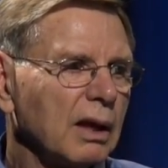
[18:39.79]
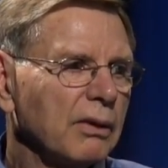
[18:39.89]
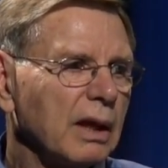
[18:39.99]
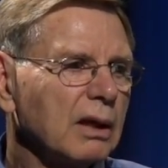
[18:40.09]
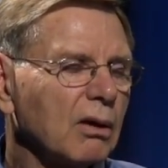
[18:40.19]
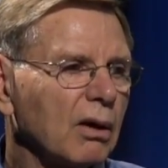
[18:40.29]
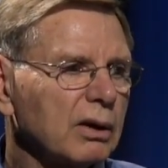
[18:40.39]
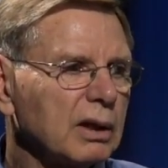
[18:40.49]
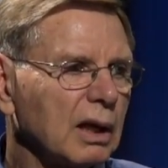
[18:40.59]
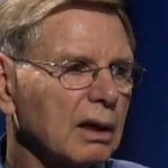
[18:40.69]
And they
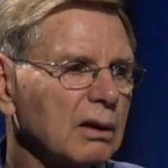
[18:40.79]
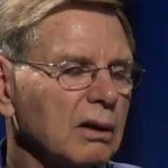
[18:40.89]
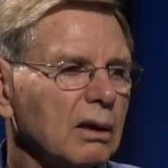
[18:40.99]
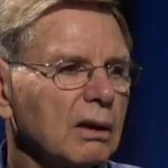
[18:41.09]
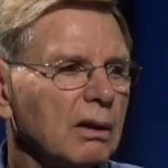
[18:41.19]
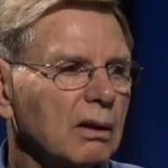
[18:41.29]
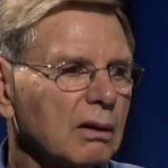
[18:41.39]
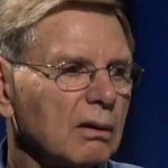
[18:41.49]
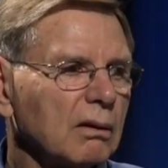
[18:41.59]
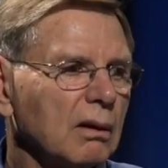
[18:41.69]
contacted
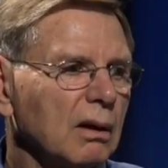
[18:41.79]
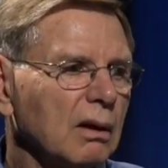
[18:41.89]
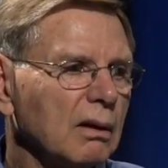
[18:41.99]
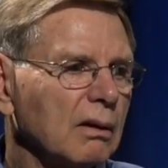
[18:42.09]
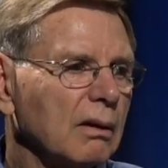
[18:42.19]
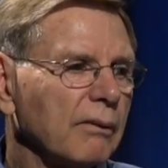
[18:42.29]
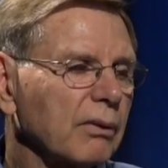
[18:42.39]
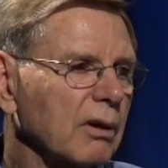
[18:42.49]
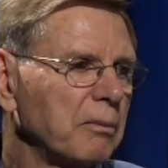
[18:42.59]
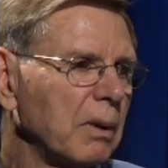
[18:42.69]
the
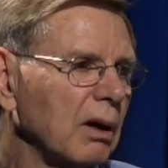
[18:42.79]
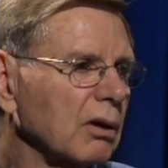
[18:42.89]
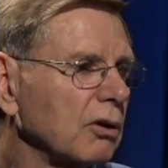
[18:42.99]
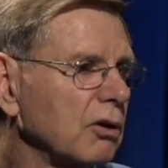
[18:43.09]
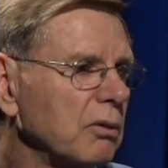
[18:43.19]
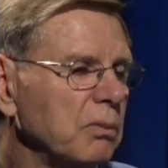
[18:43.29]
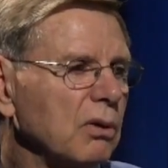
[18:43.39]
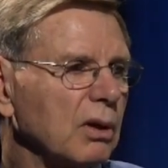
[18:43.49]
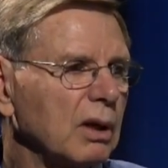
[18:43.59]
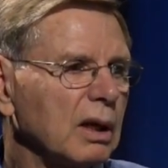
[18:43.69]
African American
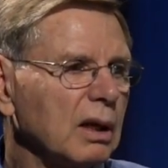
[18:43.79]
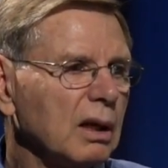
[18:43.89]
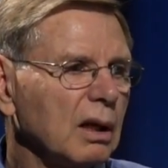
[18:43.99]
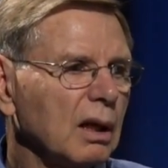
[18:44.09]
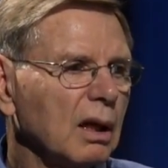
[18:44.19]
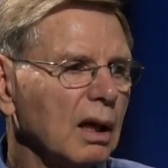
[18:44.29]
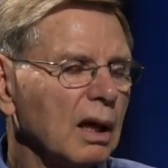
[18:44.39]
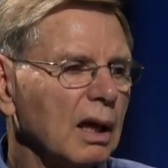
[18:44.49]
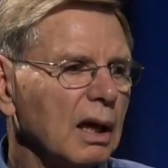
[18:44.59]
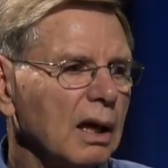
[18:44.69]
community,
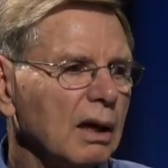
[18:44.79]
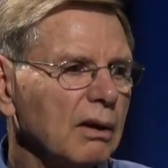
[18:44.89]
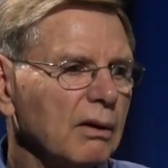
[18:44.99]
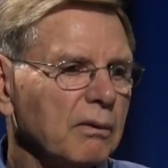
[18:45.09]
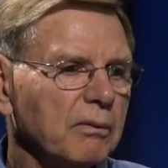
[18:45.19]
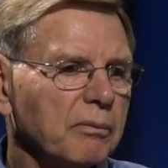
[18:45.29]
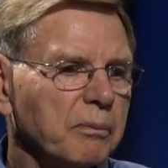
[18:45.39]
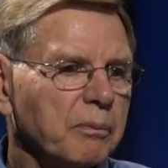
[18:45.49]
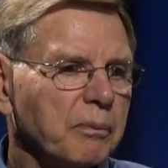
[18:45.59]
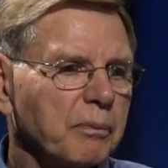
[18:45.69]
and
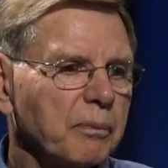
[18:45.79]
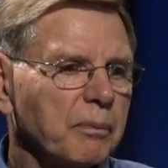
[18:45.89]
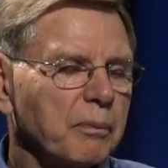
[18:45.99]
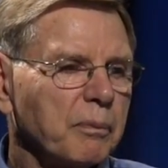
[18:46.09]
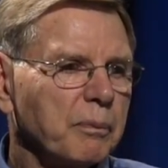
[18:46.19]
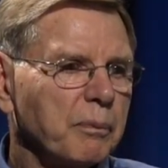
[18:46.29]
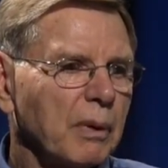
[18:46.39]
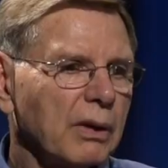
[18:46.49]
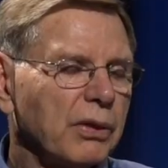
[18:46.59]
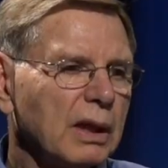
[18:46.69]

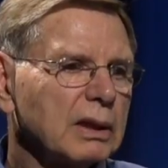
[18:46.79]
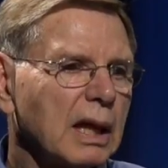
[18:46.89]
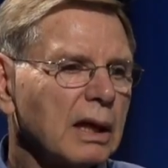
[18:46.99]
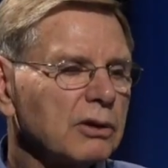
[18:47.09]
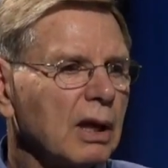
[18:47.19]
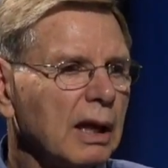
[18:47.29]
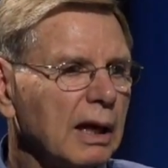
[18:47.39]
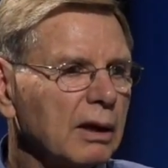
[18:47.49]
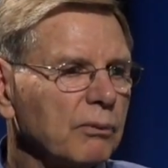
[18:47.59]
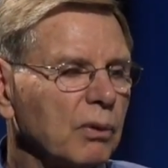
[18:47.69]
I think they
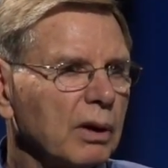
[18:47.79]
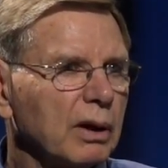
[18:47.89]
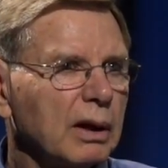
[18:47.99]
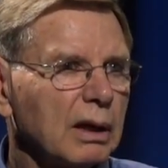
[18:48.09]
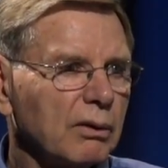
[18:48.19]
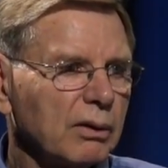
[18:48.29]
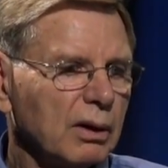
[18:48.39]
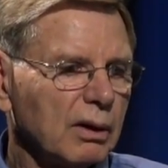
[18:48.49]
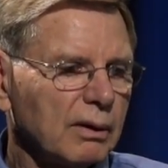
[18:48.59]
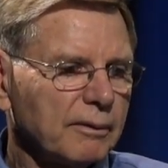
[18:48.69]
had one
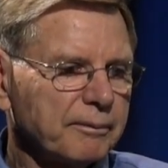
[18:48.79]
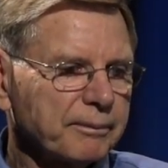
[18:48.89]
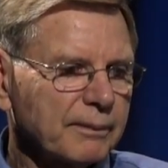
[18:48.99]
down,